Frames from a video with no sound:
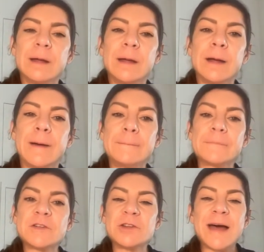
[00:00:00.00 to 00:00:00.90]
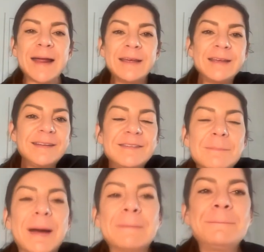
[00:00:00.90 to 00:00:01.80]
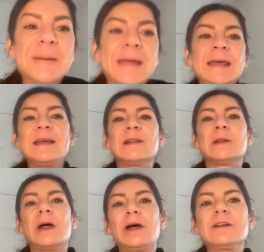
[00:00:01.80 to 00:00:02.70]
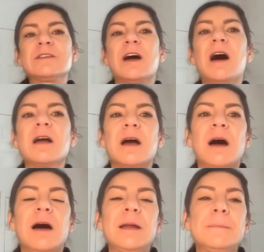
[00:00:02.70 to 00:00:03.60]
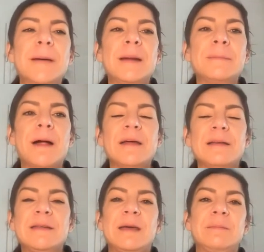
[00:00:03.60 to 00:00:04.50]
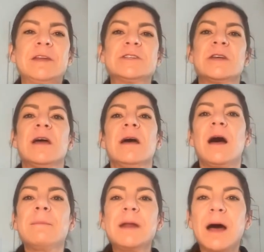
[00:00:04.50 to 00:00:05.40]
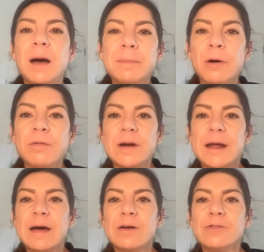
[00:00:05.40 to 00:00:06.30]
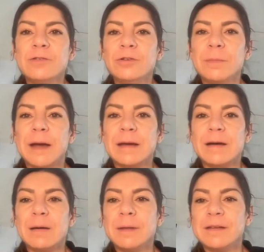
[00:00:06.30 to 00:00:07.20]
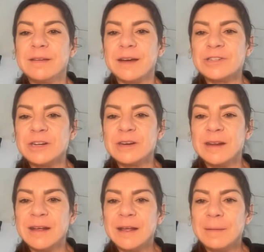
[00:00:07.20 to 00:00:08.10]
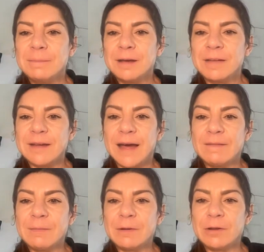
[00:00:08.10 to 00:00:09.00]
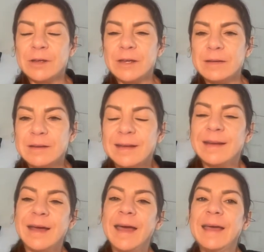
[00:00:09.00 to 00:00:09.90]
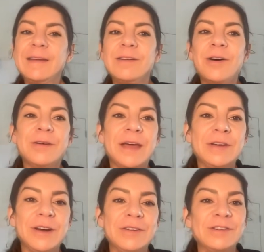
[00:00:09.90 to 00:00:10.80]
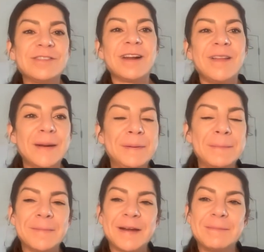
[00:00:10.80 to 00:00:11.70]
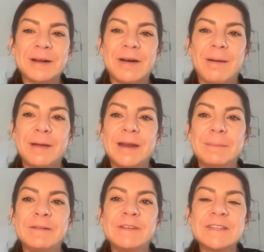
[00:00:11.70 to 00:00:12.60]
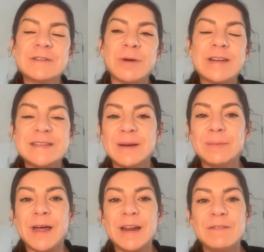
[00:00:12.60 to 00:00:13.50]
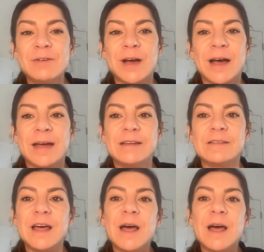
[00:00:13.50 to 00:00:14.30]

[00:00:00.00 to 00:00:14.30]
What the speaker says: So that is my big long talk on metabolic damage. I'm going to hop over now to my comment section because I haven't been looking. And okay, good. So there's not a lot of people that have been commenting, but if this is resonating with any of you guys,